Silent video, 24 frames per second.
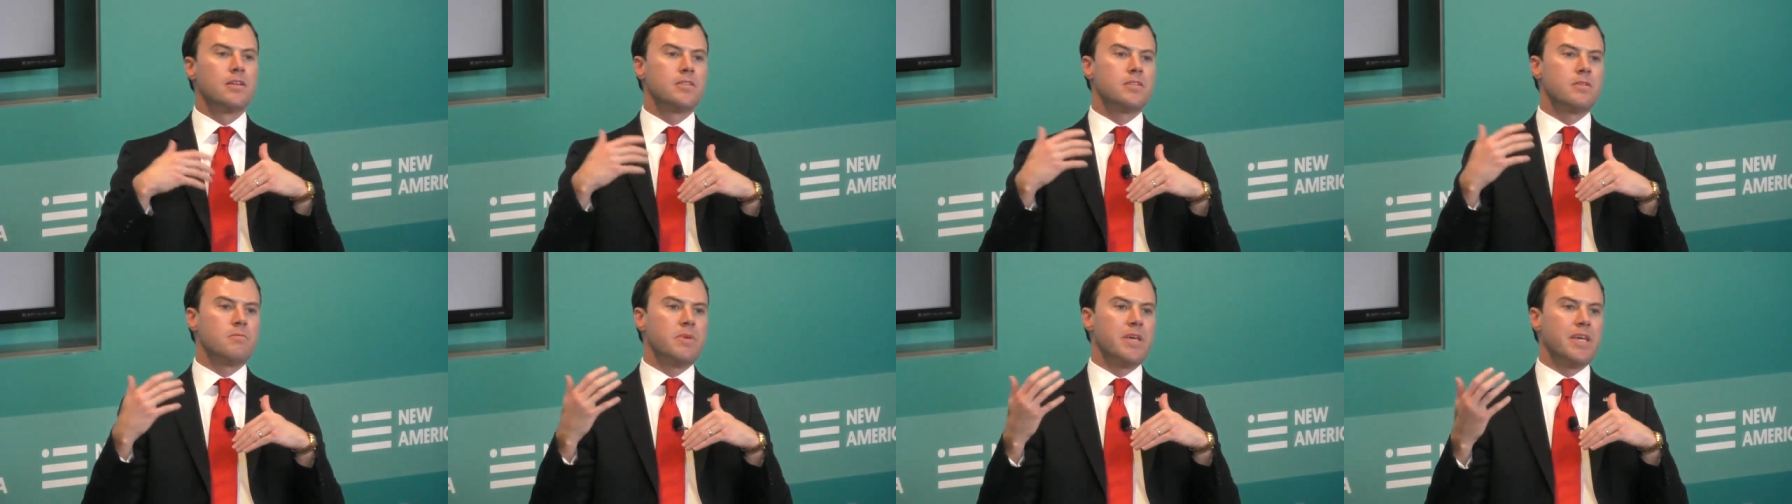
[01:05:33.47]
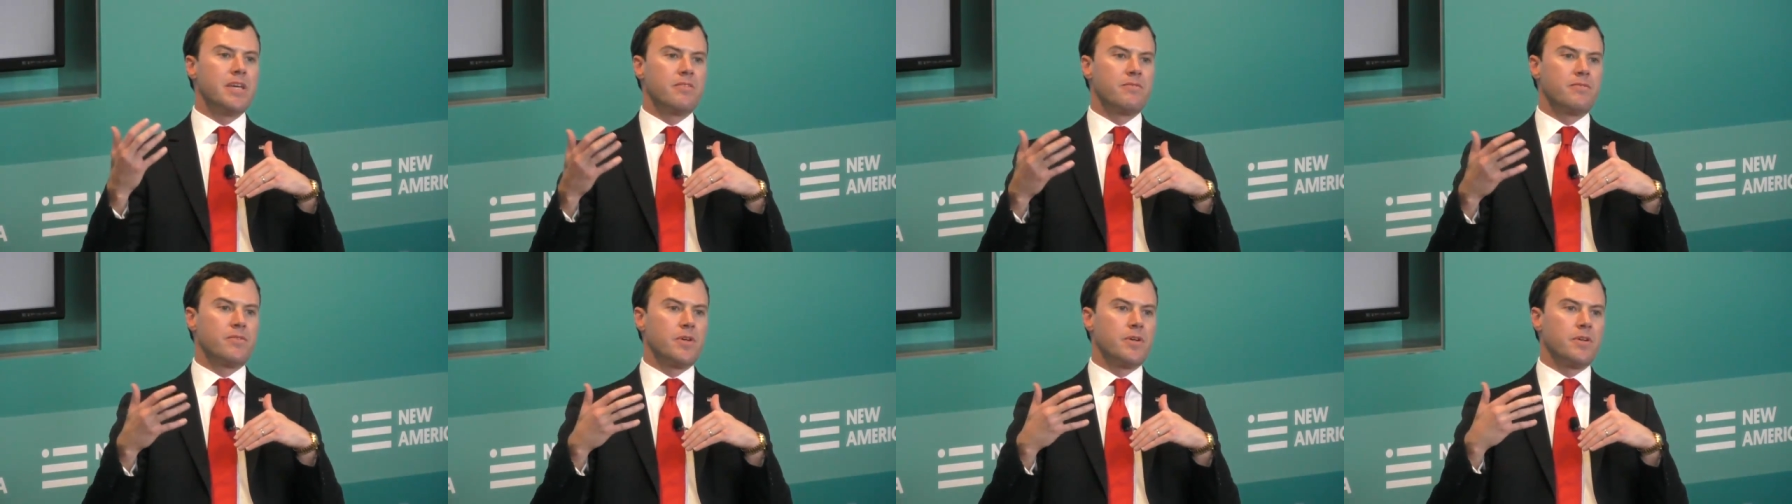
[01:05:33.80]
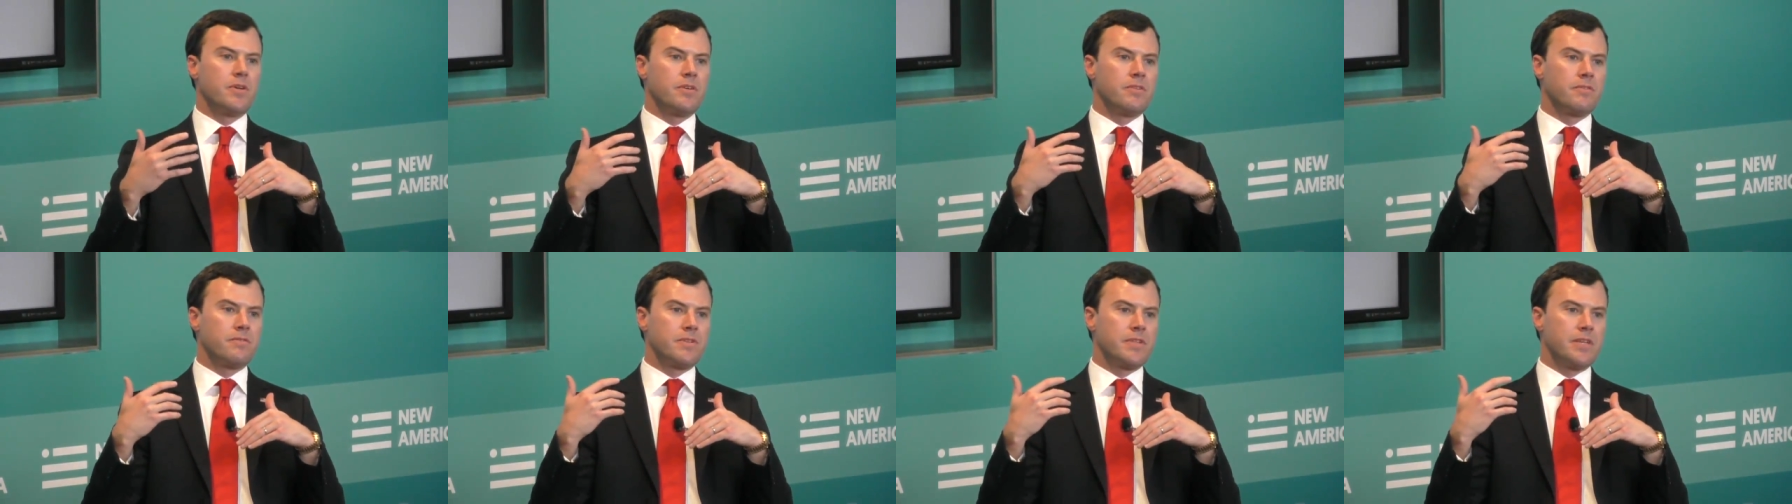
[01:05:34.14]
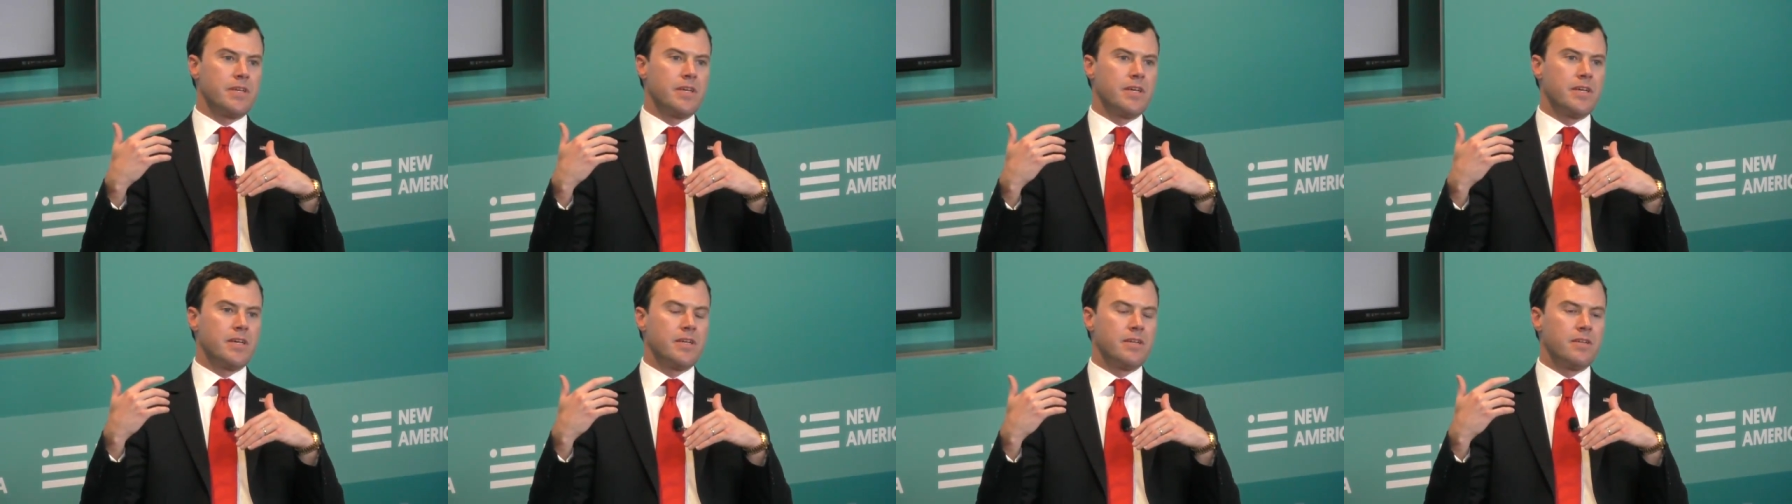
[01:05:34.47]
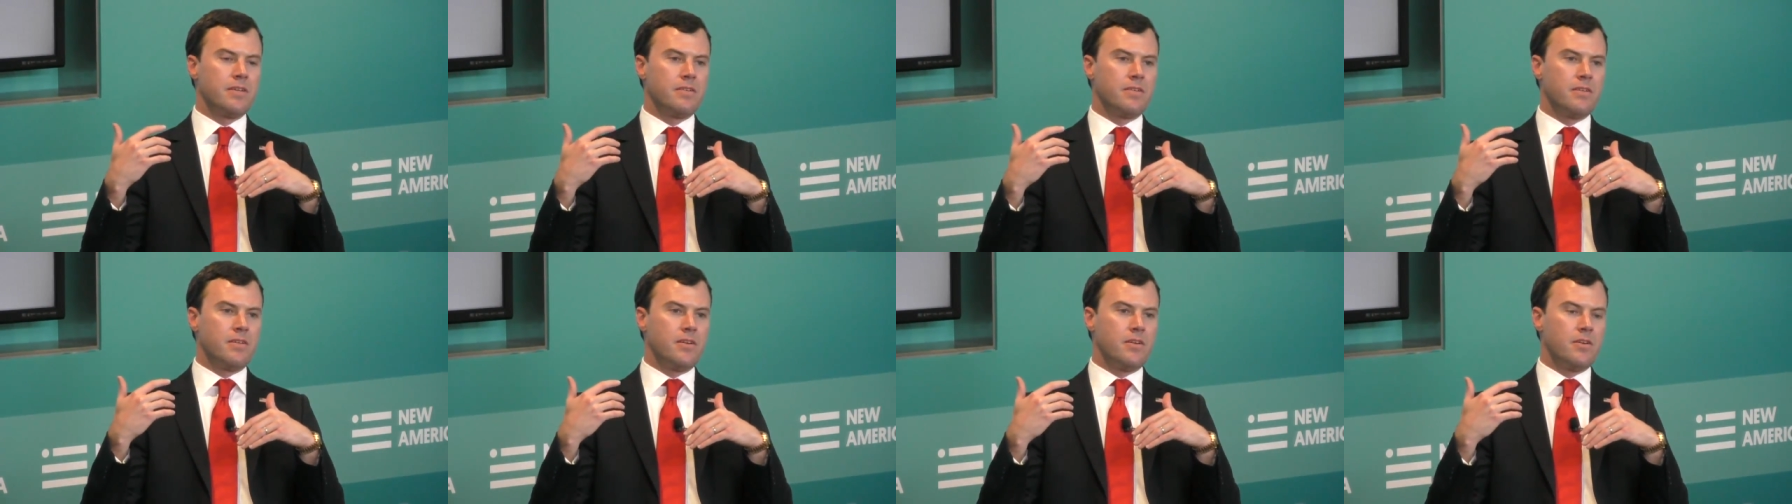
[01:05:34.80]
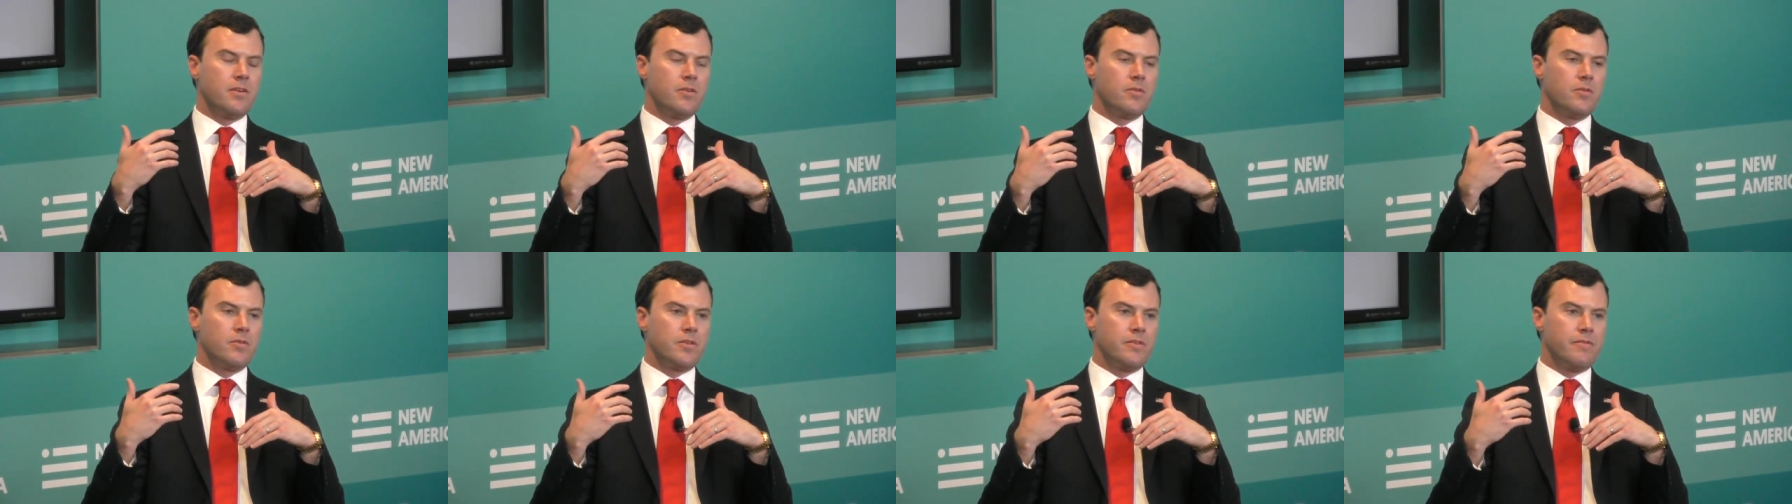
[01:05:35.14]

to be involved in you know,